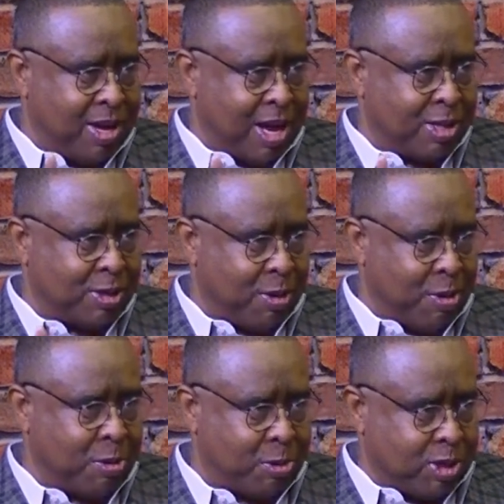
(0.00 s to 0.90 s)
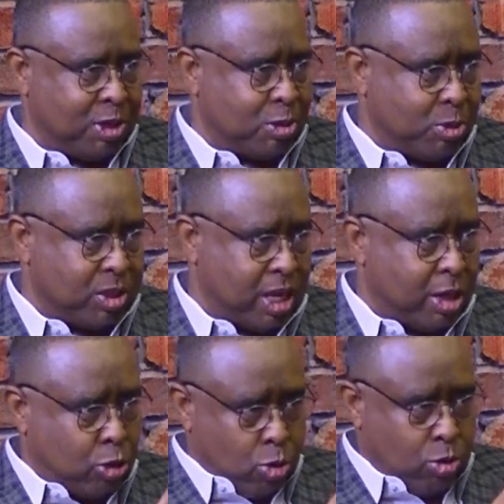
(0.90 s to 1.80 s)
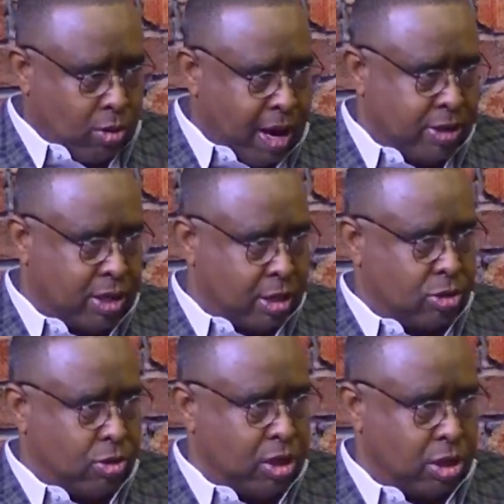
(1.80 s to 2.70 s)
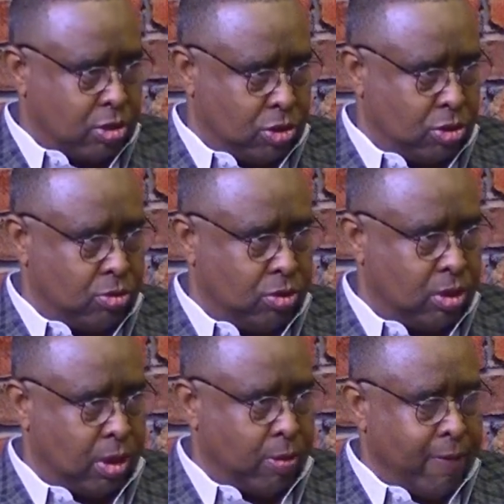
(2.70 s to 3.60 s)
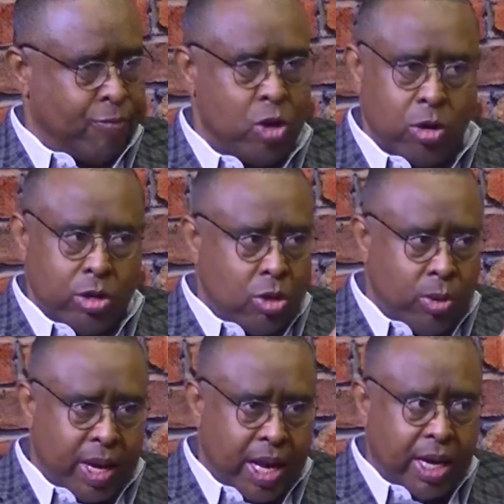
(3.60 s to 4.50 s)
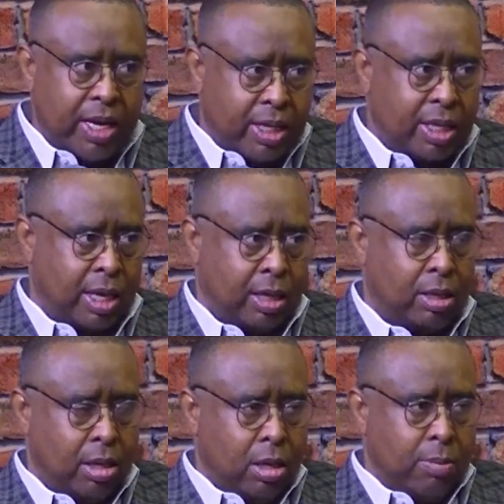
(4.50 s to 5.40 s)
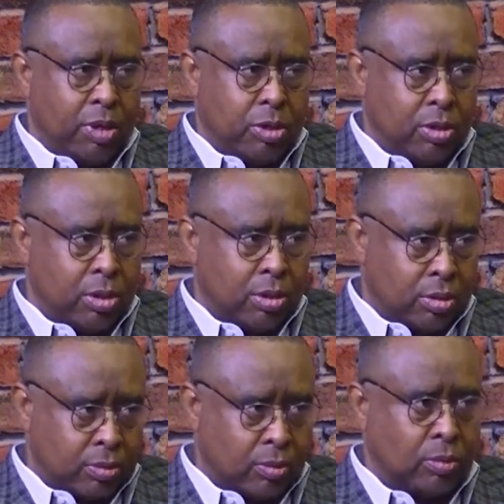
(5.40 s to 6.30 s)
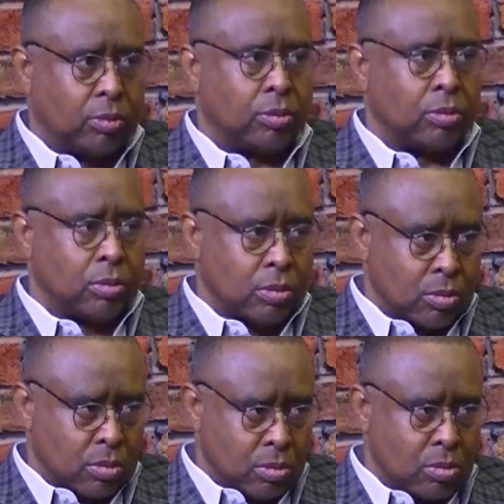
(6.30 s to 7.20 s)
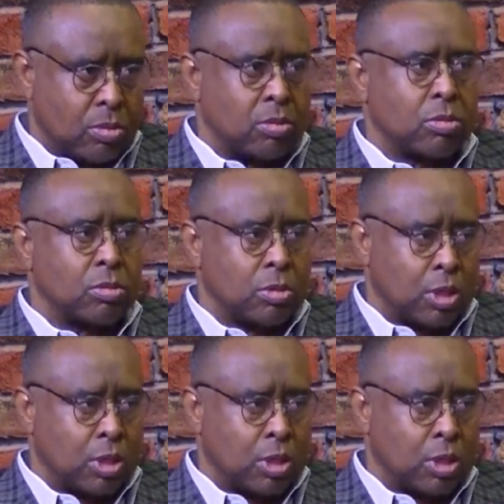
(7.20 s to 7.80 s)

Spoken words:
As the old Christians would say, through Christ that strengthens you. You know, you can do anything, and you can start doing anything anytime.